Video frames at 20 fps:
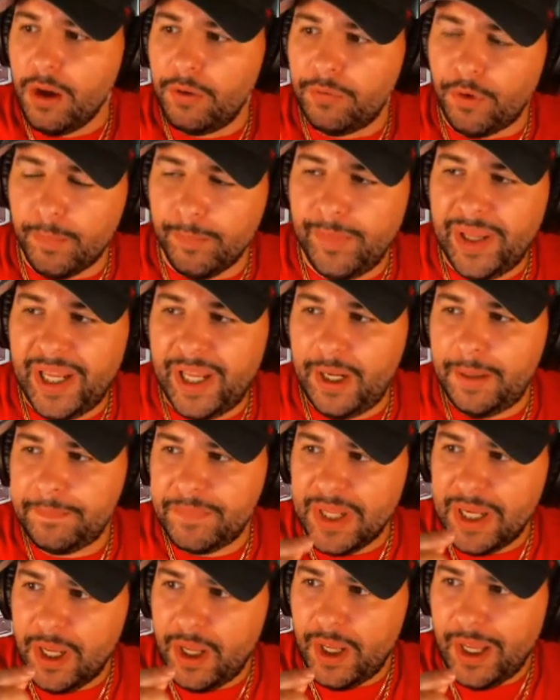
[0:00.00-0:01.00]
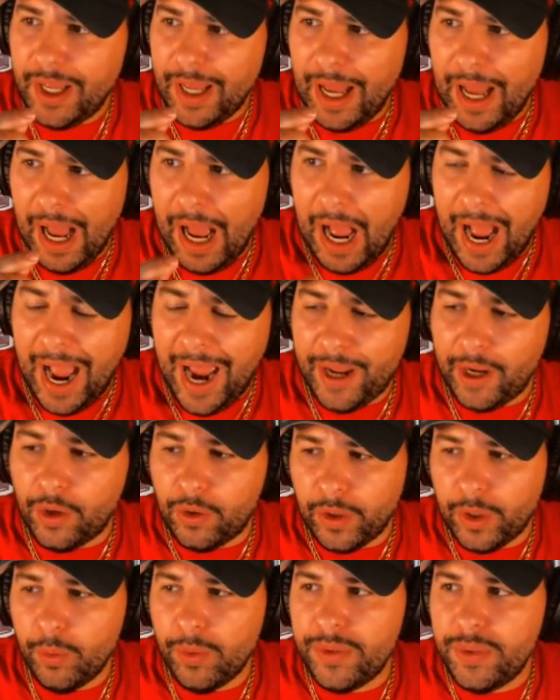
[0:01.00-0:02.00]
For me, I
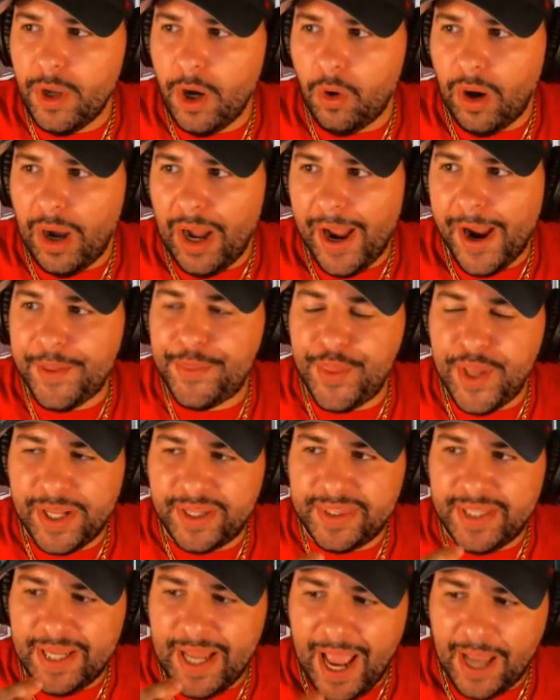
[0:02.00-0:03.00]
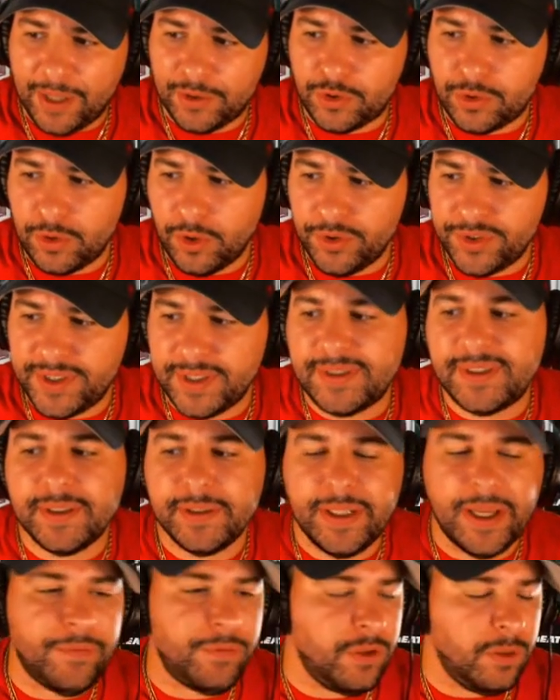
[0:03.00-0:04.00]
agree with Noah. I think the Astros, it's
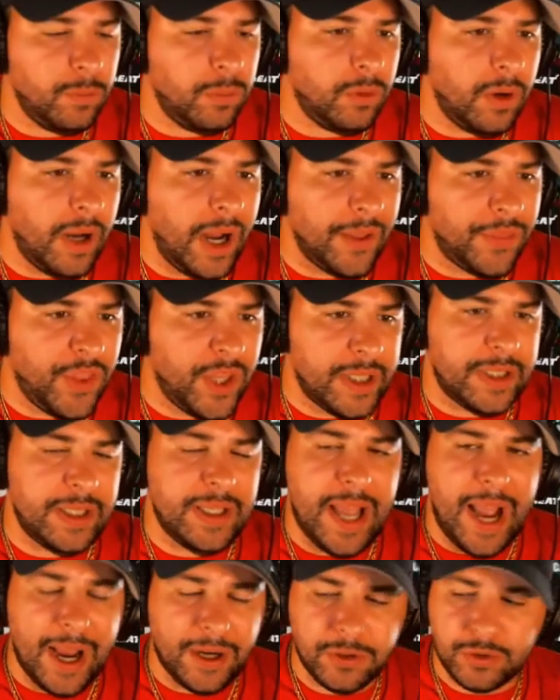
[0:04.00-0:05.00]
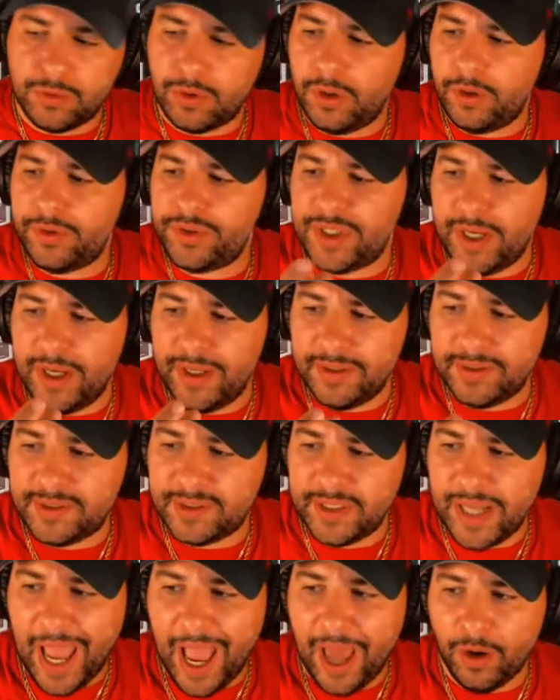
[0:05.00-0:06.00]
inevitable. I think the Astros in
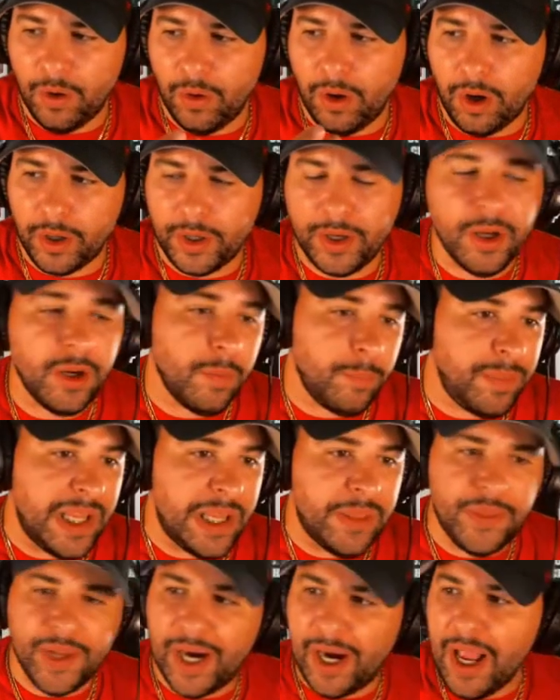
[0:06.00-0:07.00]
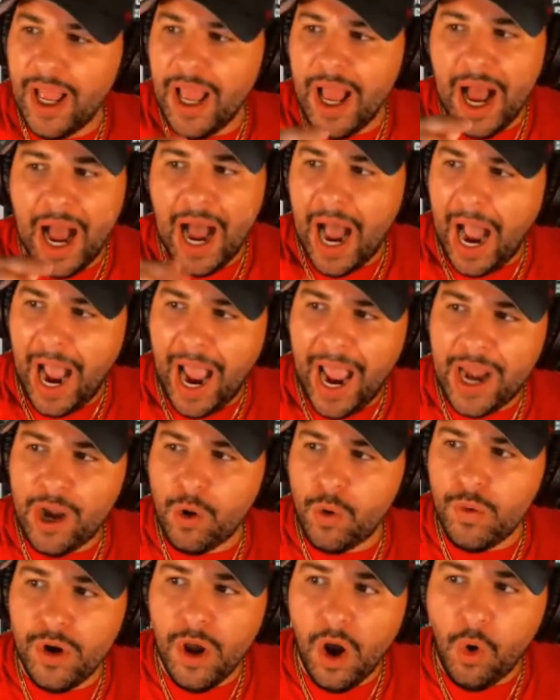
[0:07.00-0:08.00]
Seattle are going to be there. I
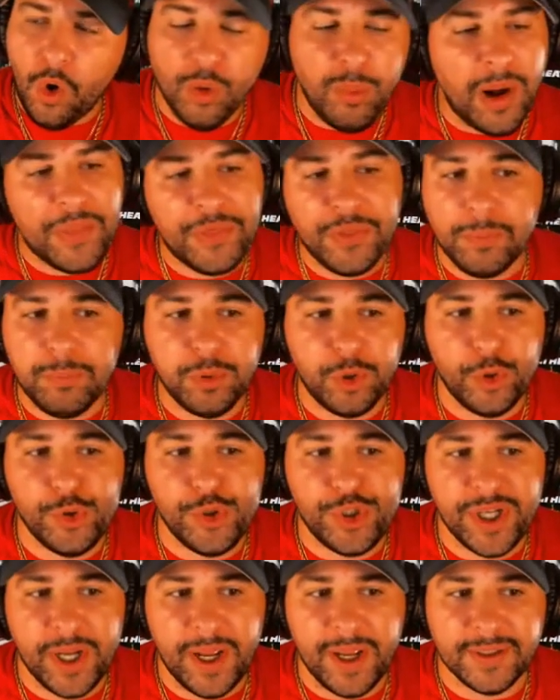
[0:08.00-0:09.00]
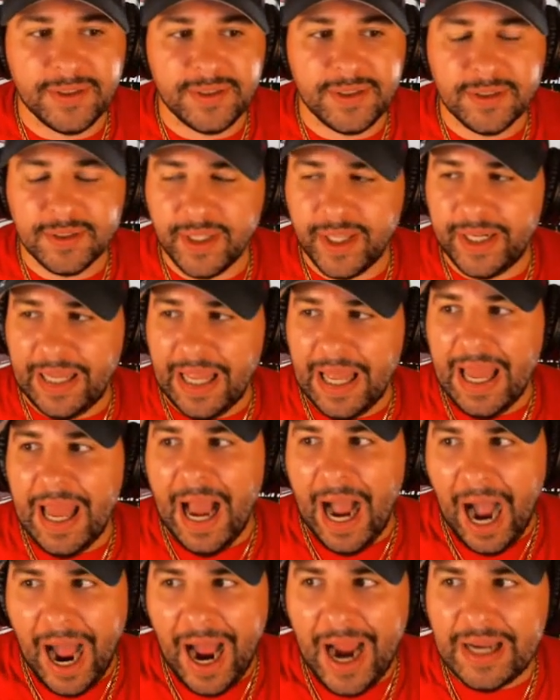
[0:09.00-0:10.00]
don't know about the Blue Jays.
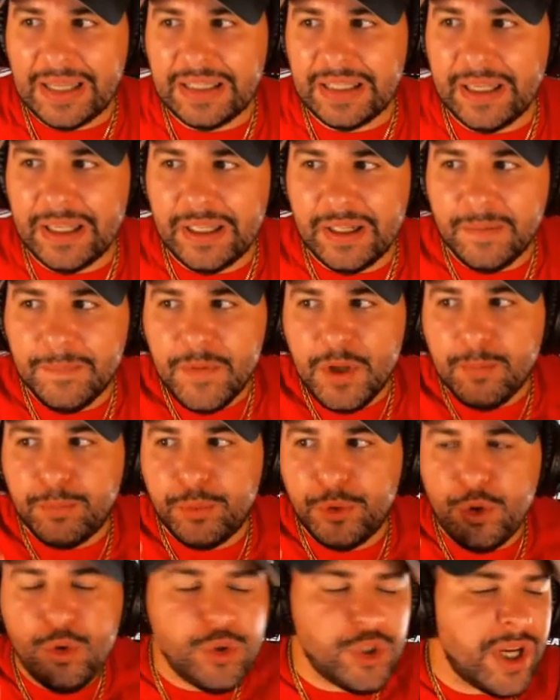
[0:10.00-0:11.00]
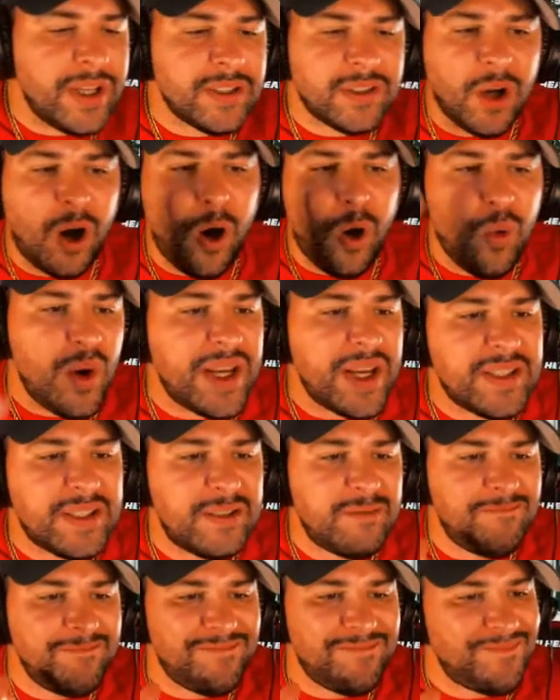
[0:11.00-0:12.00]
Blue Jays
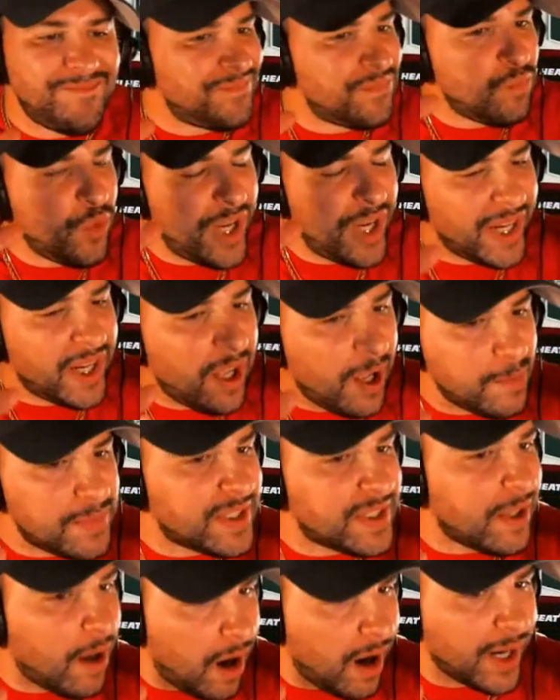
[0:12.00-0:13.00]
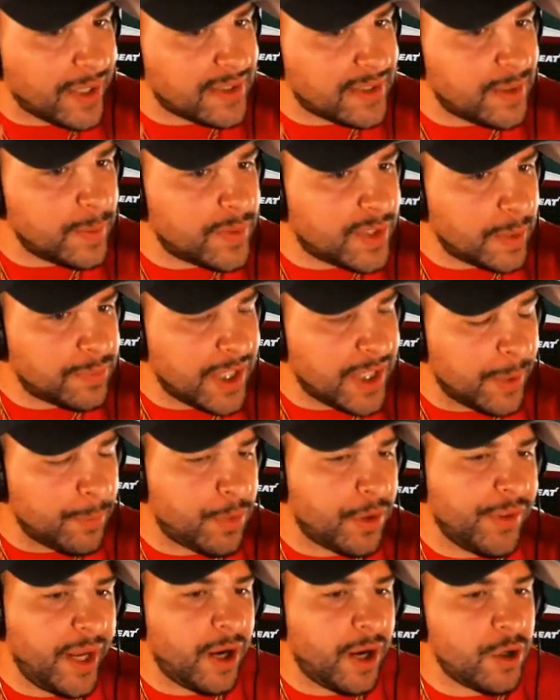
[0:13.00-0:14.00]
always, when it comes to August and
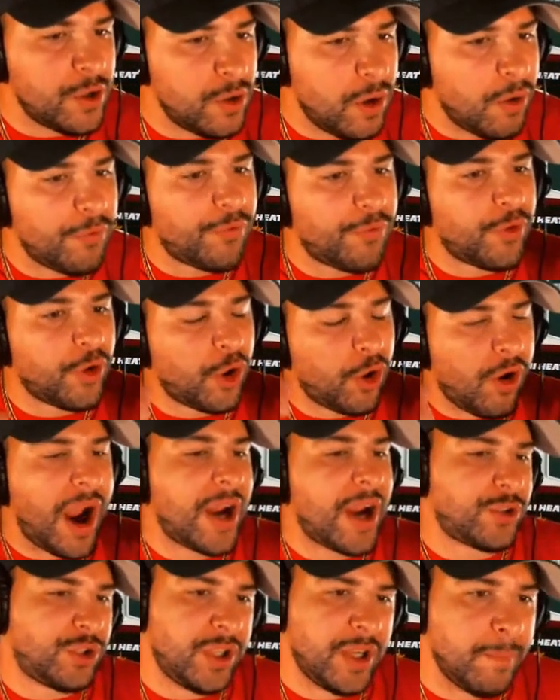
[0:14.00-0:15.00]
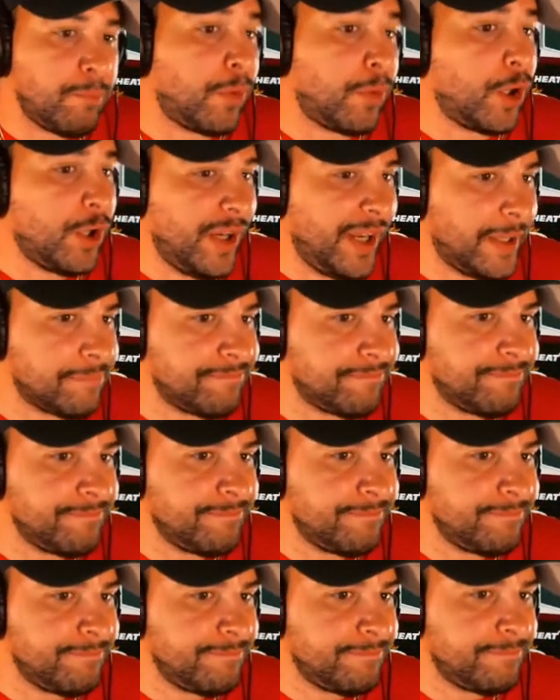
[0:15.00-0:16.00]
September, they are known for crashing and burning.
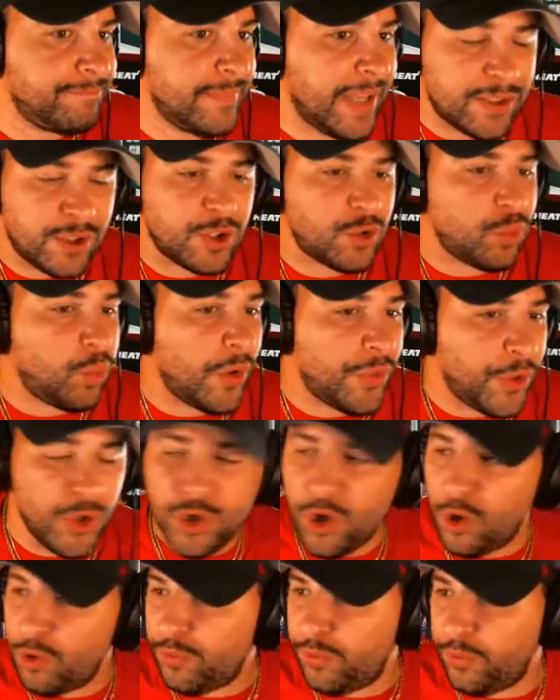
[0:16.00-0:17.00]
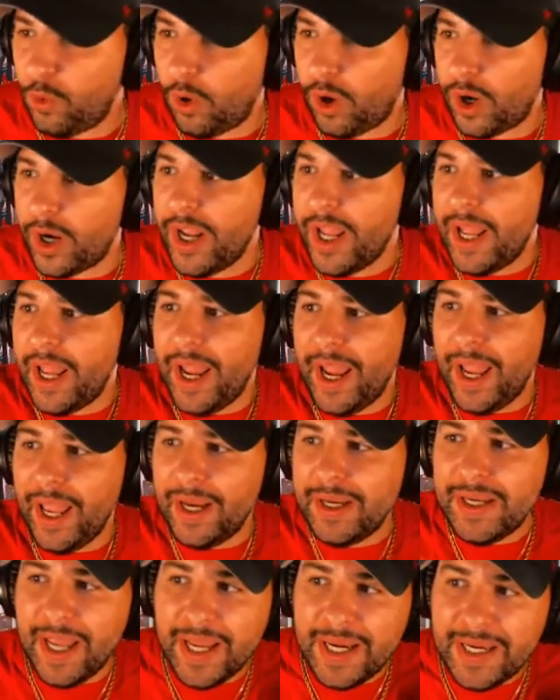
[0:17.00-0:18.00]
That's just what they're known for.
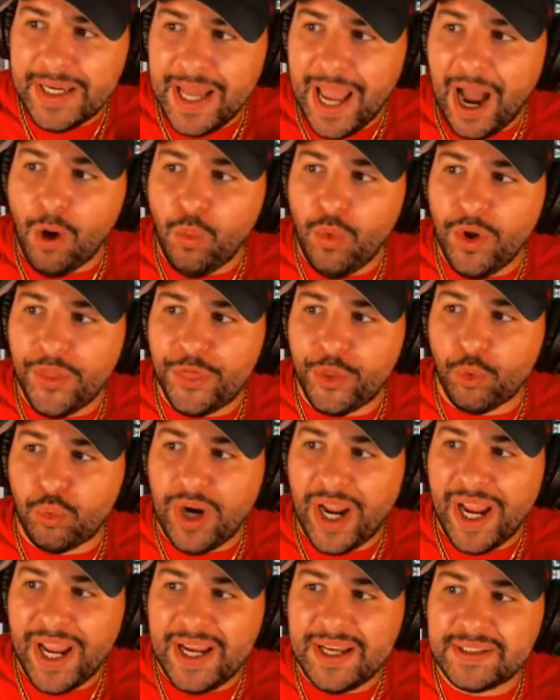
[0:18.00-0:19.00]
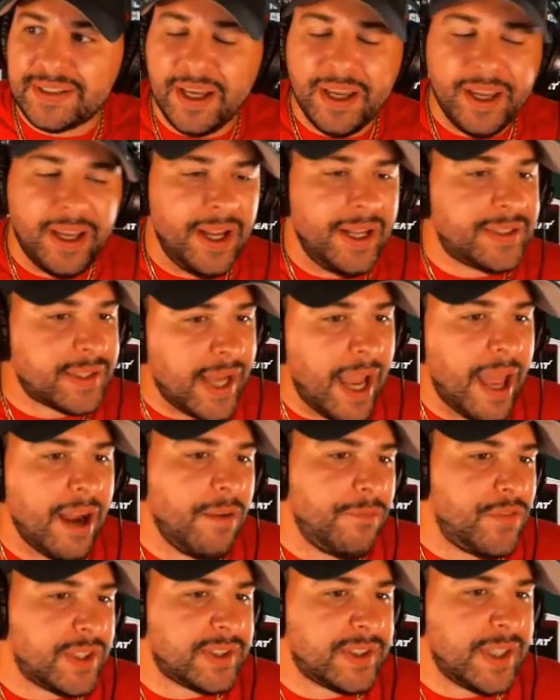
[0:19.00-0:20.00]
Yeah. And now with the Rays, it's kind
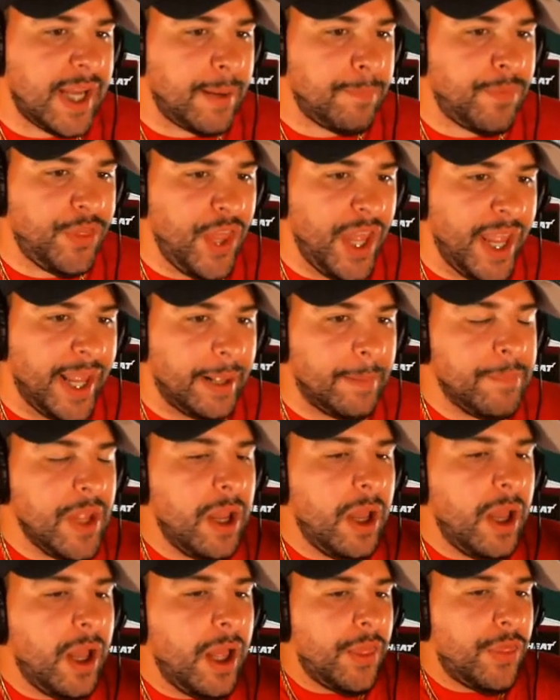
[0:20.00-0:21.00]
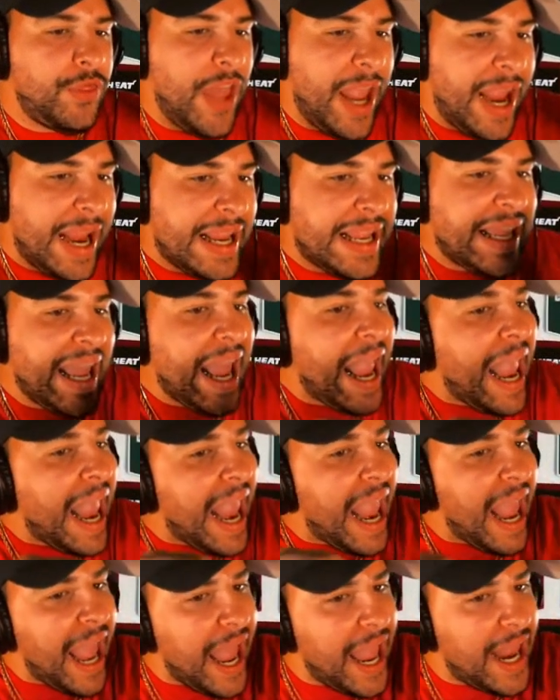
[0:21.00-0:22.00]
of the same thing. They get
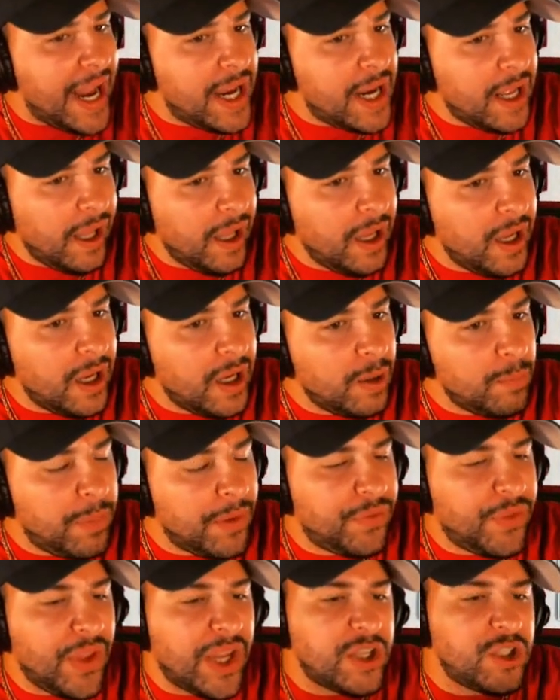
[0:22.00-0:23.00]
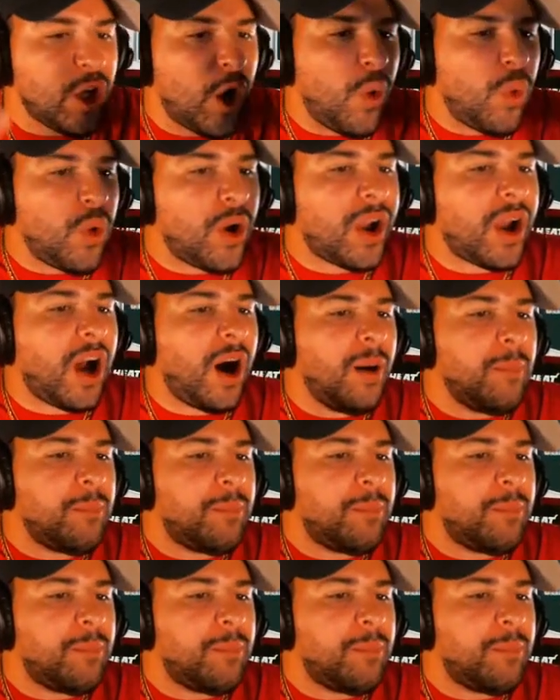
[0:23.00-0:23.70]
in, but they don't come.